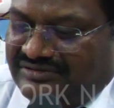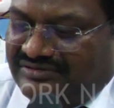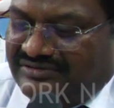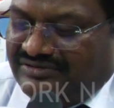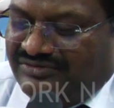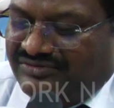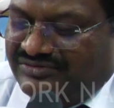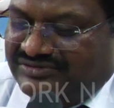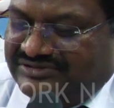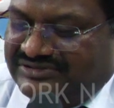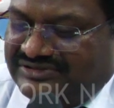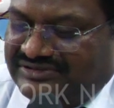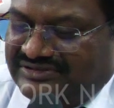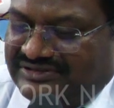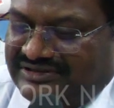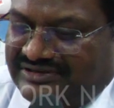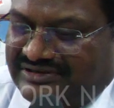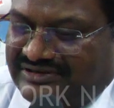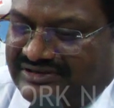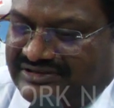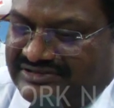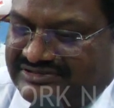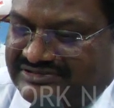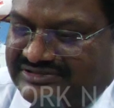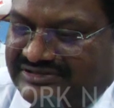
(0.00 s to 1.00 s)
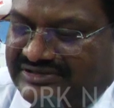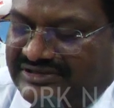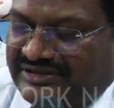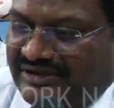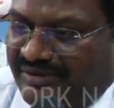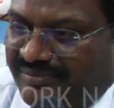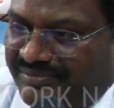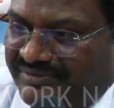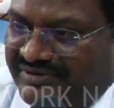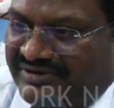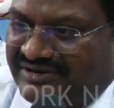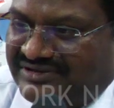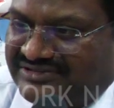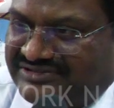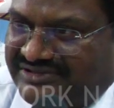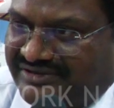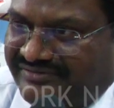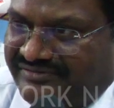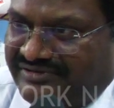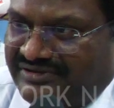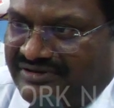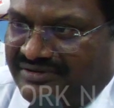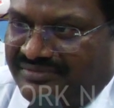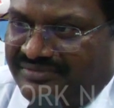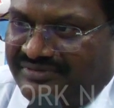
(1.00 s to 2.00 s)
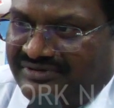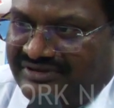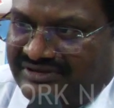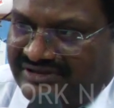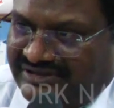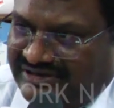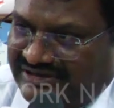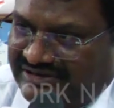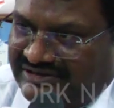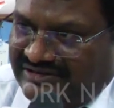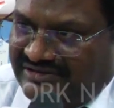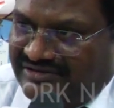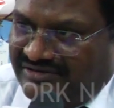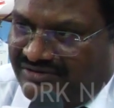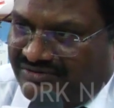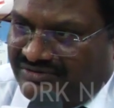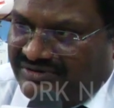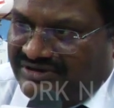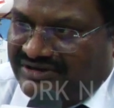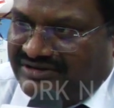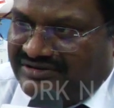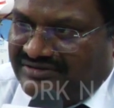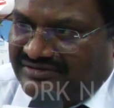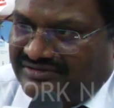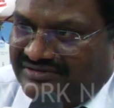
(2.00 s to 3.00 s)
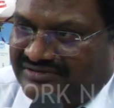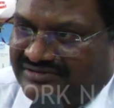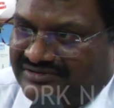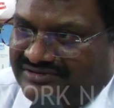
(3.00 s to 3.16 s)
using the density apparatus available in the retail outlet,